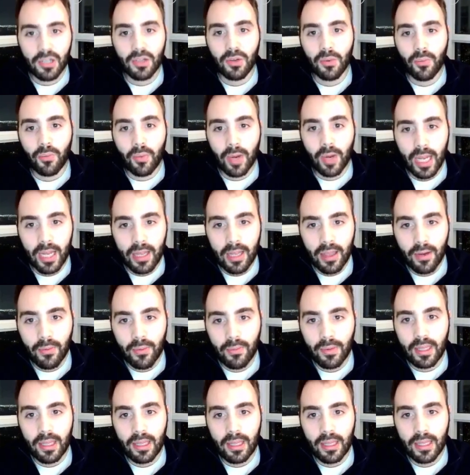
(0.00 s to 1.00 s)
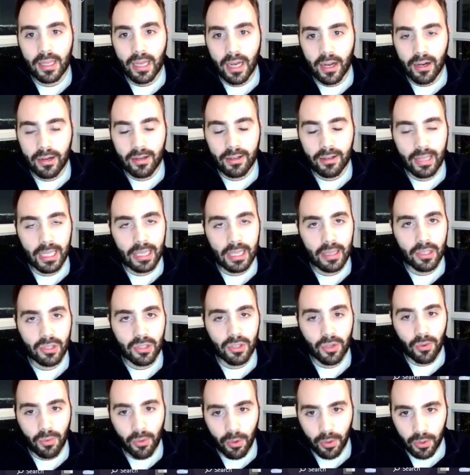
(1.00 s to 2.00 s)
The way that we calculate
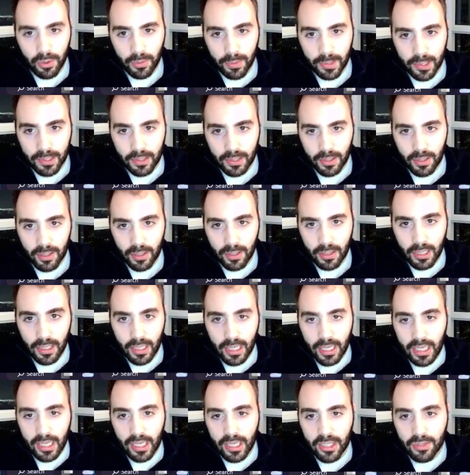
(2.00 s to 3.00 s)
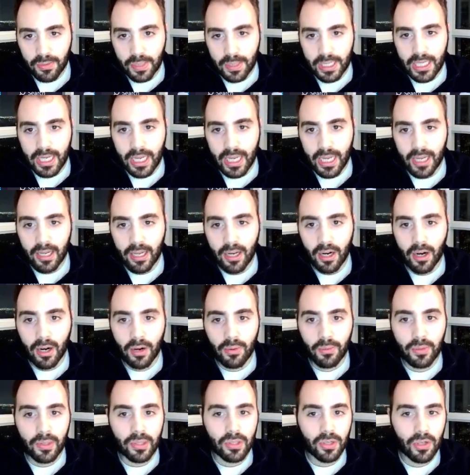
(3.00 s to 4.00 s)
this growth return is we take
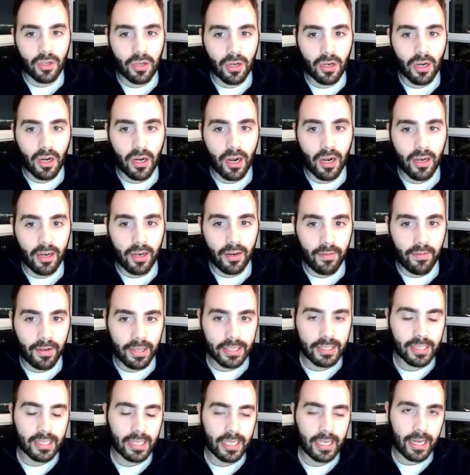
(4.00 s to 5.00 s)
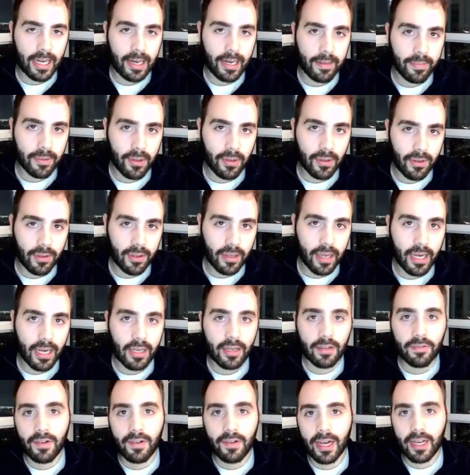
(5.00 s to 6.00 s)
our return on invested capital
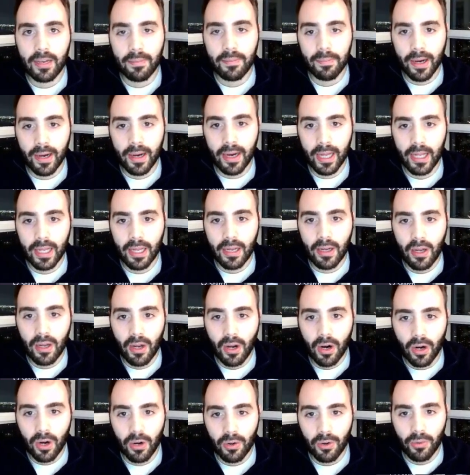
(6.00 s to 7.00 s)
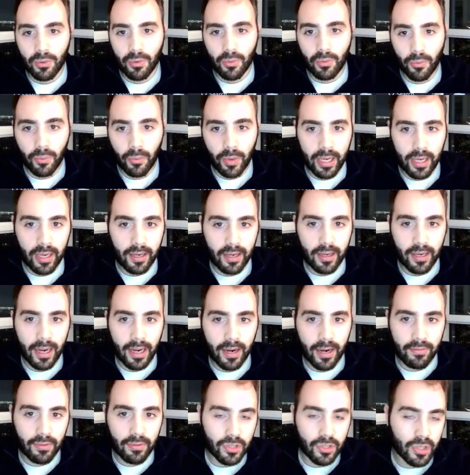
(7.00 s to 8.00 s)
and divide it by our weighted
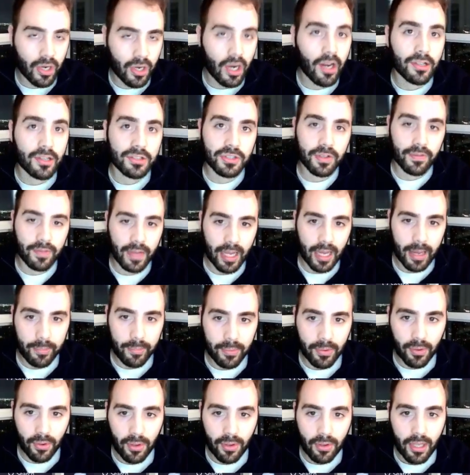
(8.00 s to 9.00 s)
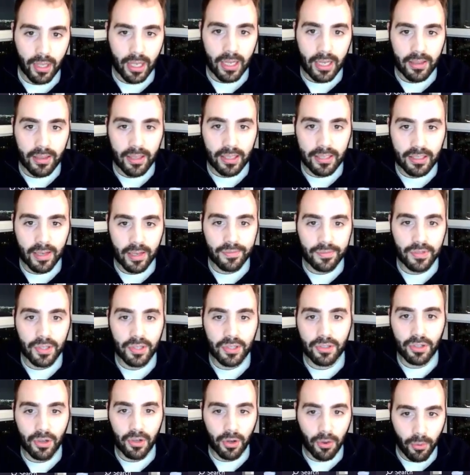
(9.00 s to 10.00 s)
average cost of capital. This gives
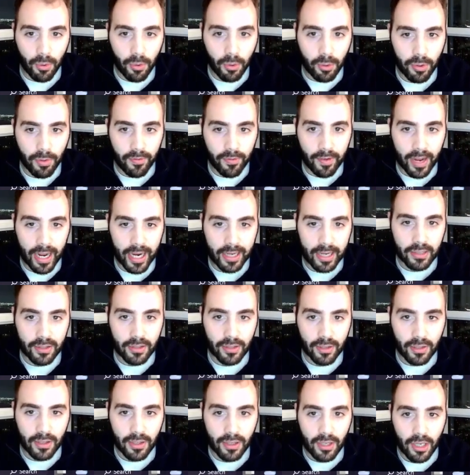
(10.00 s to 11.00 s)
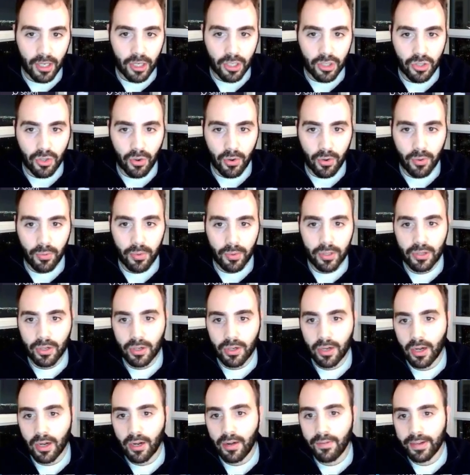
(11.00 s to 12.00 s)
us a growth factor. So our
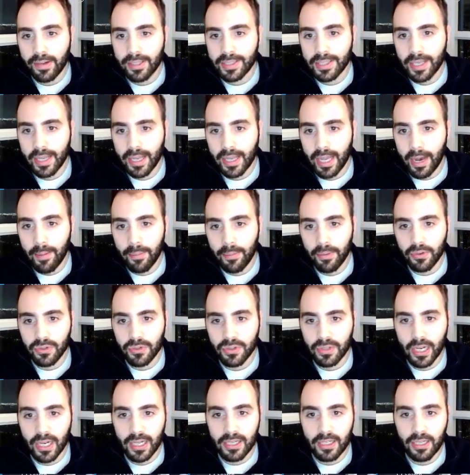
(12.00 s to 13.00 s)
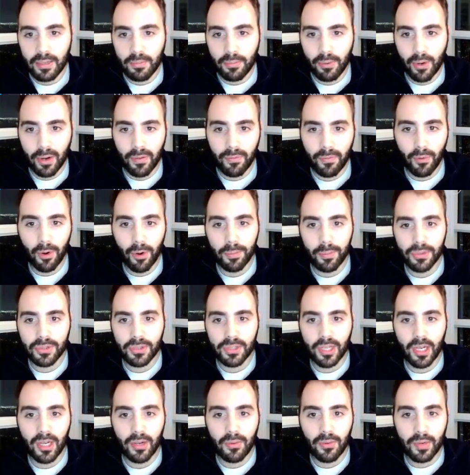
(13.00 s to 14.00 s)
return on invested capital is
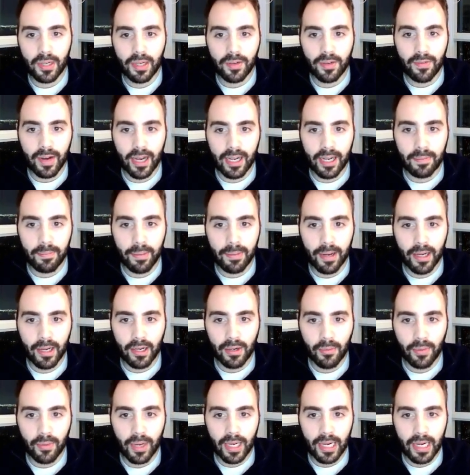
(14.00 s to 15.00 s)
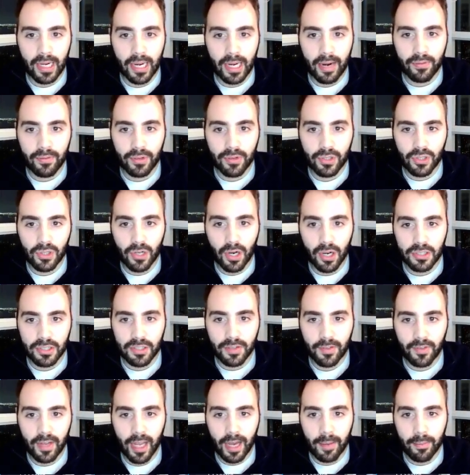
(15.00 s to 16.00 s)
19.4%. We divide it by our weighted average
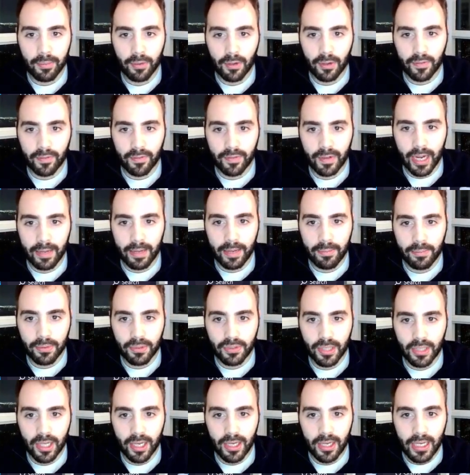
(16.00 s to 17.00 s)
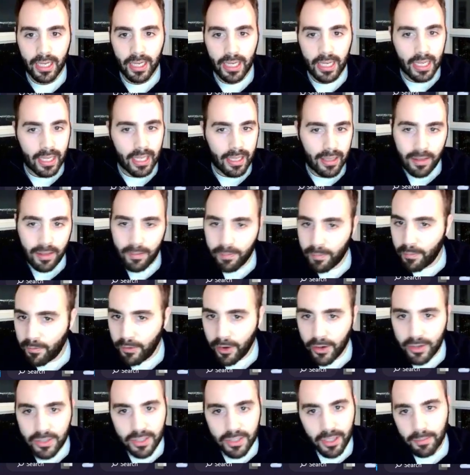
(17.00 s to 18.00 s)
cost of capital of 9%.
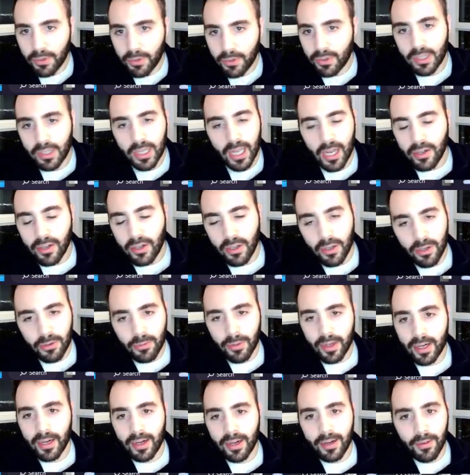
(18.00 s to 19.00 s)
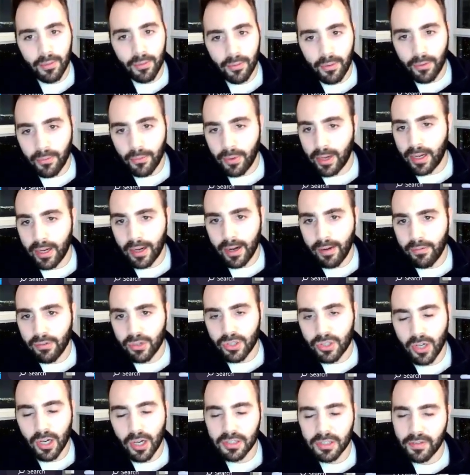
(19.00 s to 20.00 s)
Very simple to calculate your weighted
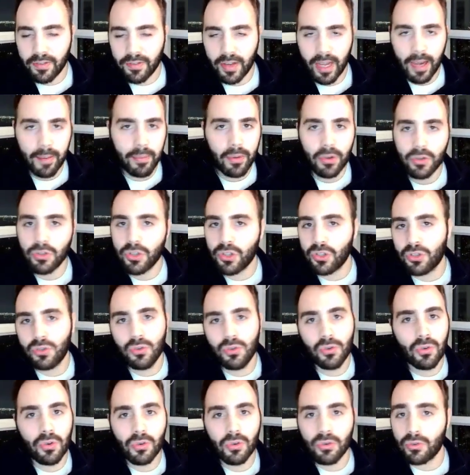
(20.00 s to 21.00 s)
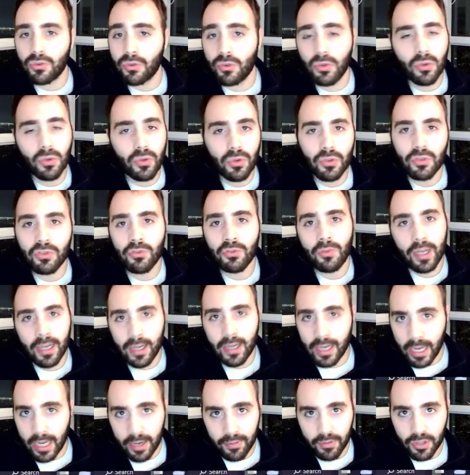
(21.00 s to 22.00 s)
average cost of capital. Just Google Google's
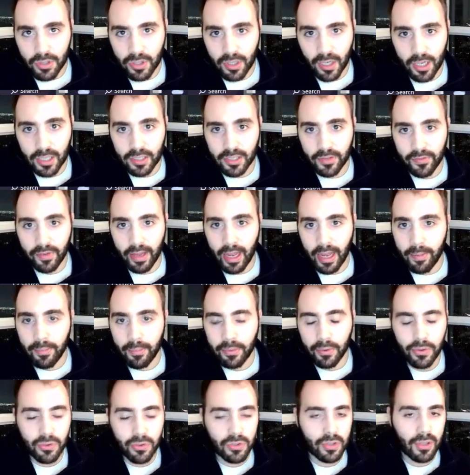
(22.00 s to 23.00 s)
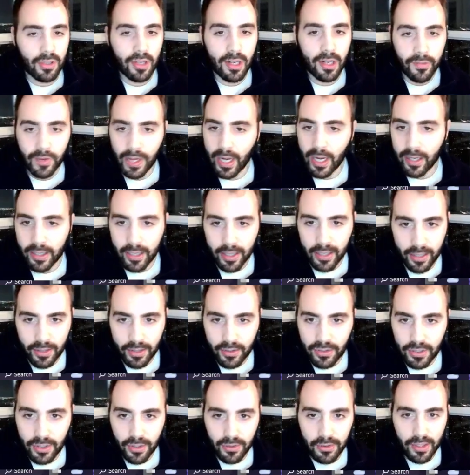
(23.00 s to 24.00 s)
weighted average cost of capital. There's a lot of
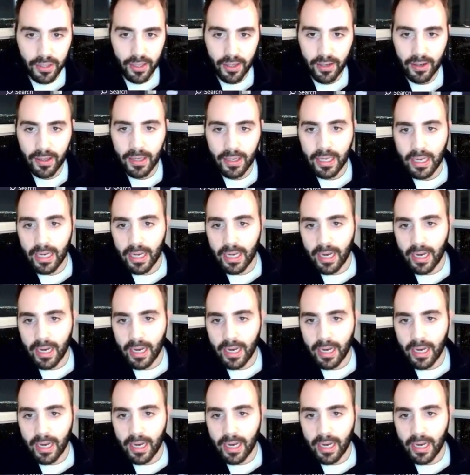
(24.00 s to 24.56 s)
calculators out there.